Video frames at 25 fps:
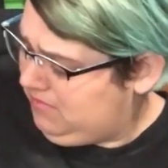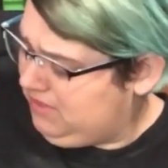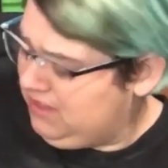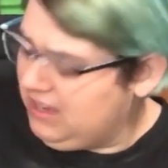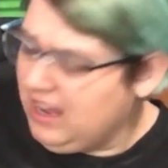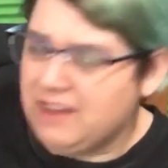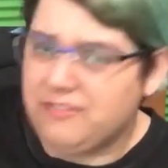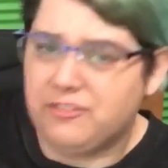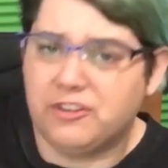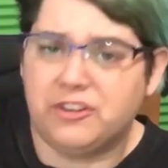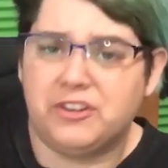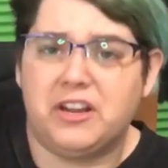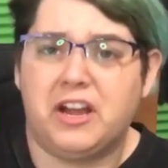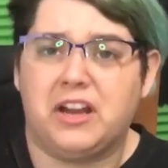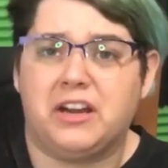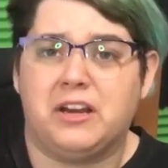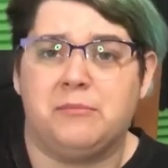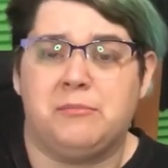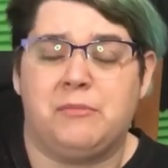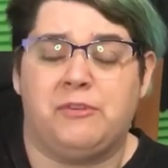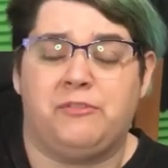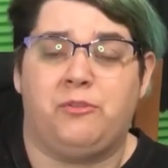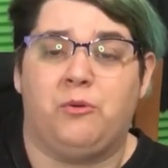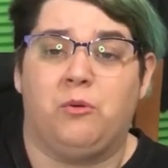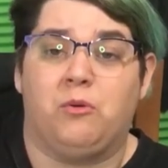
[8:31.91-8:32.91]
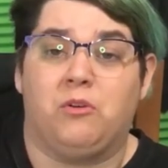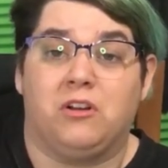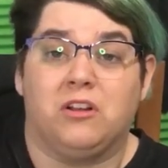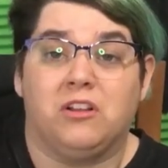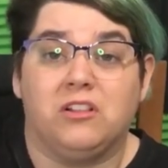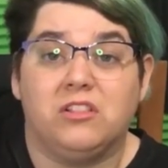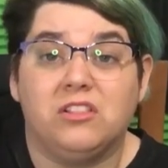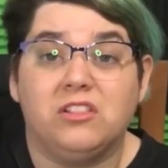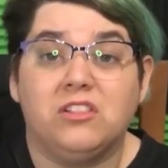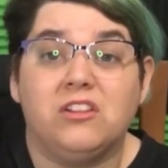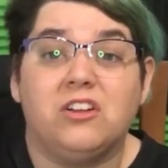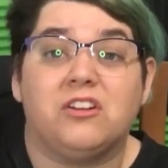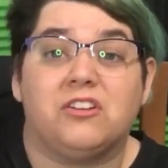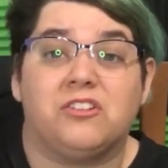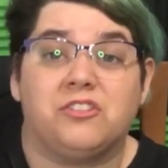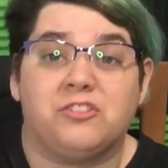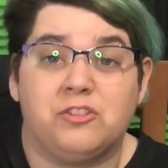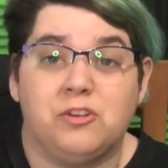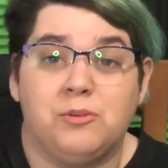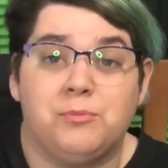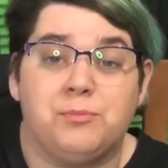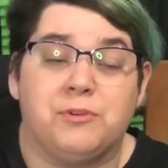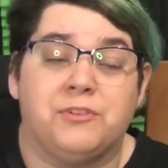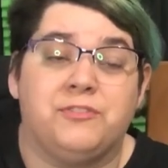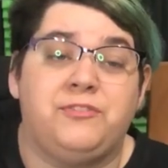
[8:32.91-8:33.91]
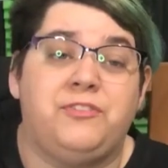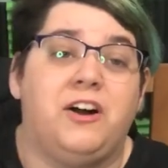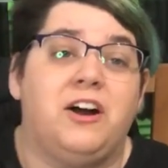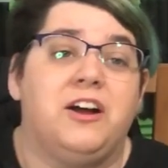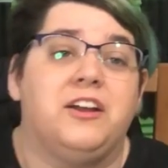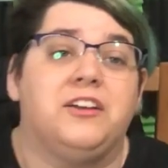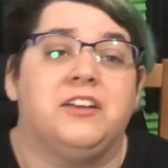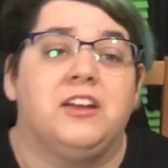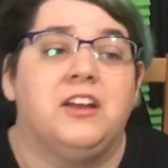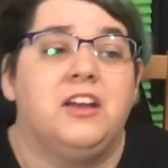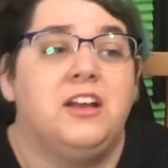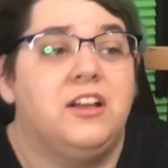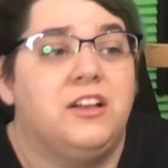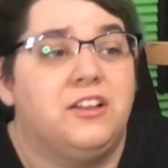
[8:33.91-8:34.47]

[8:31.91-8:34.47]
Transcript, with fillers: never done it before, looks super fun.